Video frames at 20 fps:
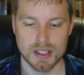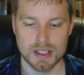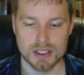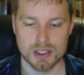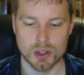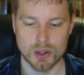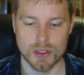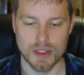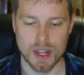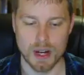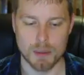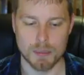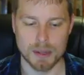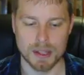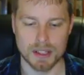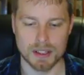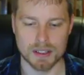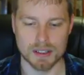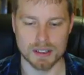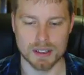So that'll
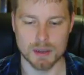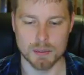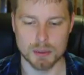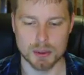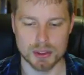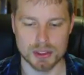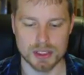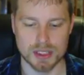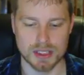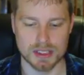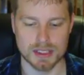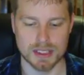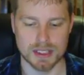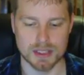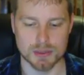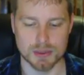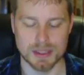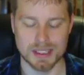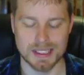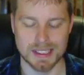make a little more sense
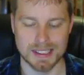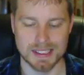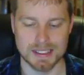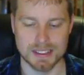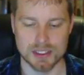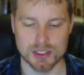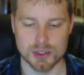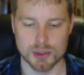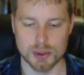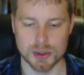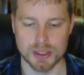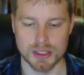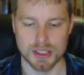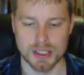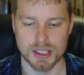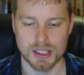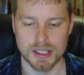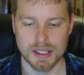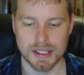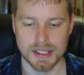as we get into
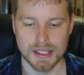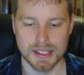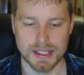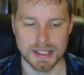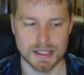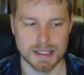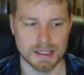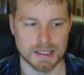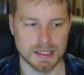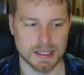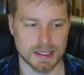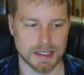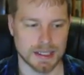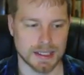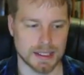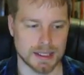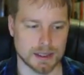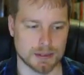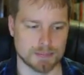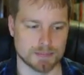it. And
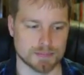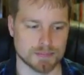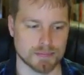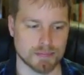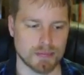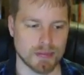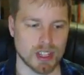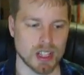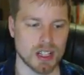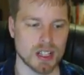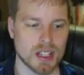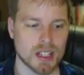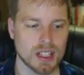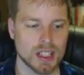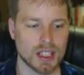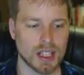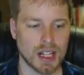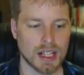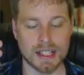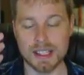um,
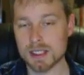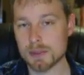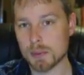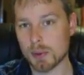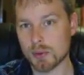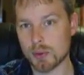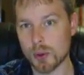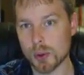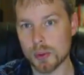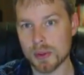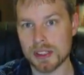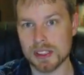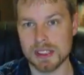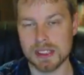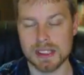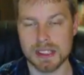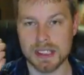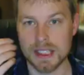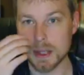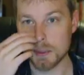I guess before
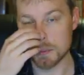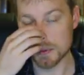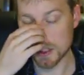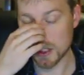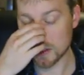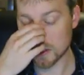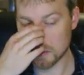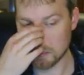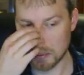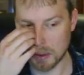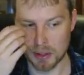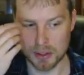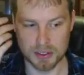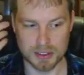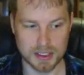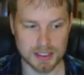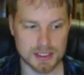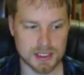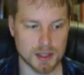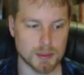we keep talking about
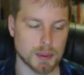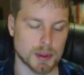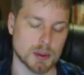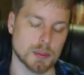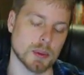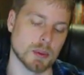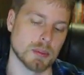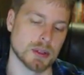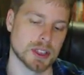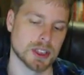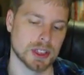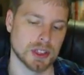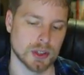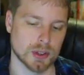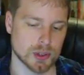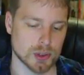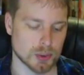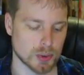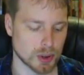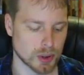it, let's talk about the permission
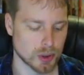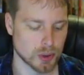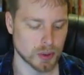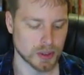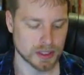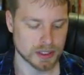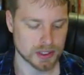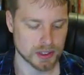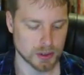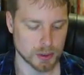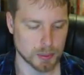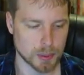nodes real quick. So